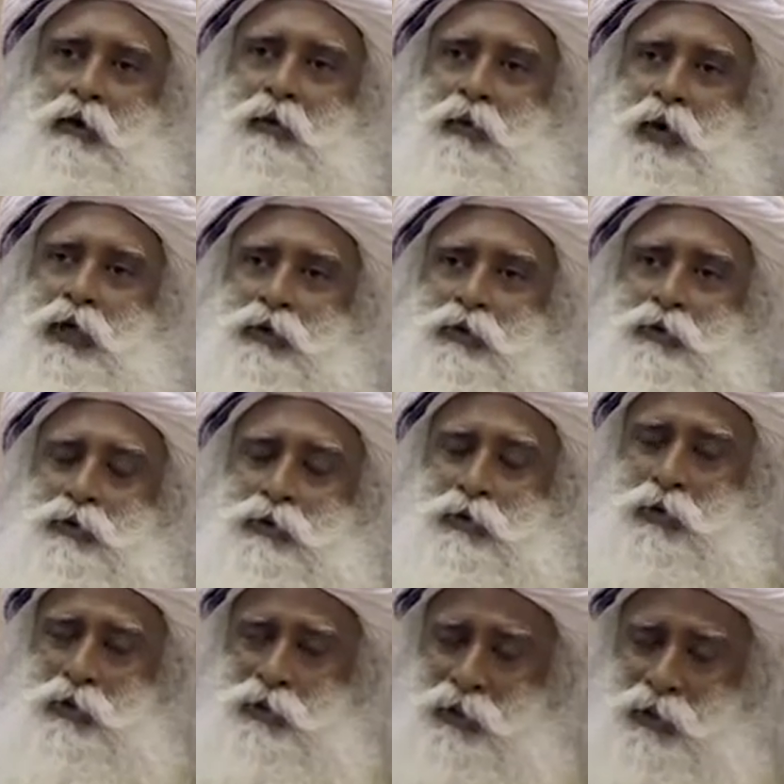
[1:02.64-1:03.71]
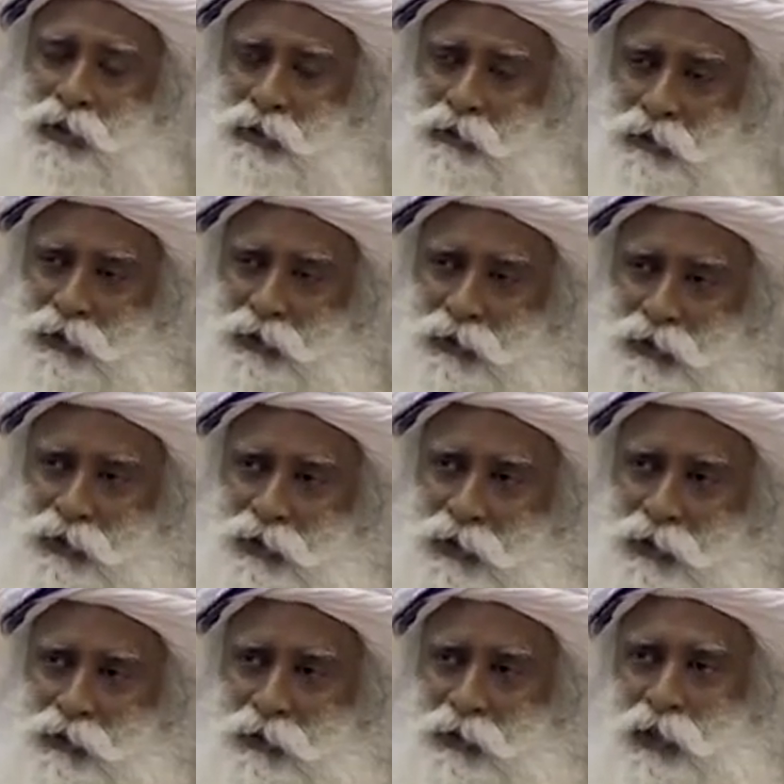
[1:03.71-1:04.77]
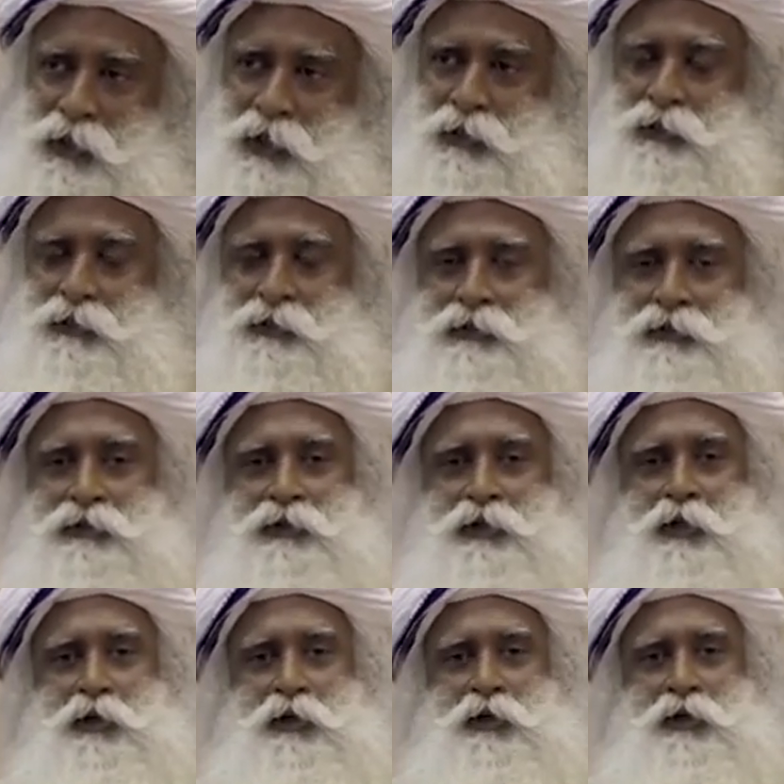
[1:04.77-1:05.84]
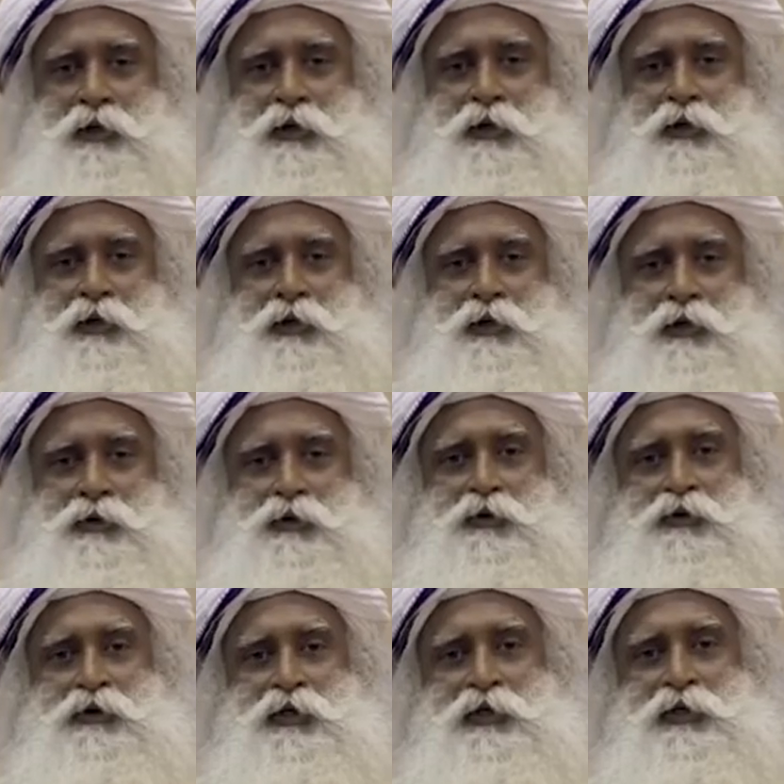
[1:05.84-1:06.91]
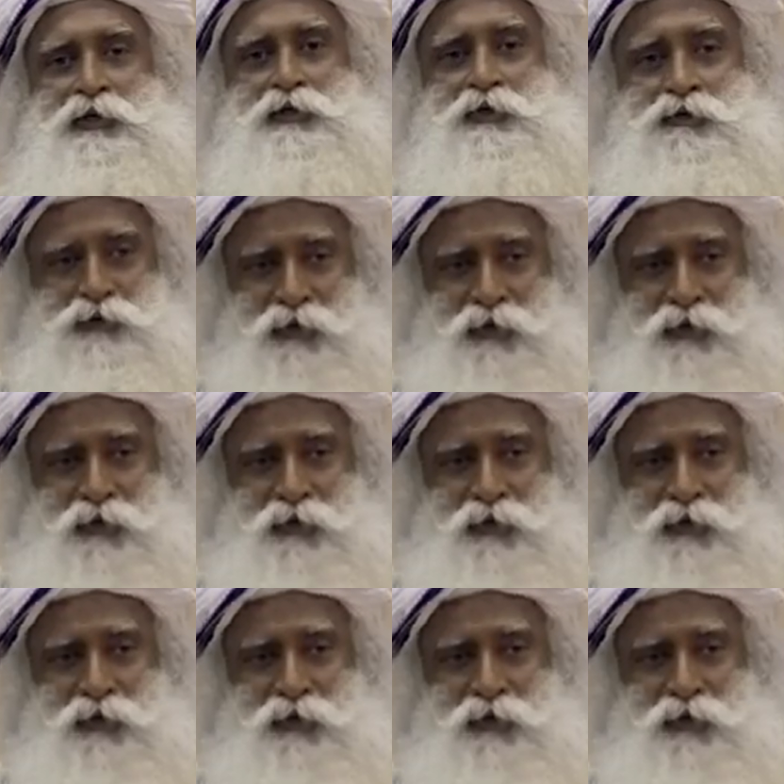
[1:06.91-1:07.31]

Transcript: When you do not take your destiny into your hands, you think it's your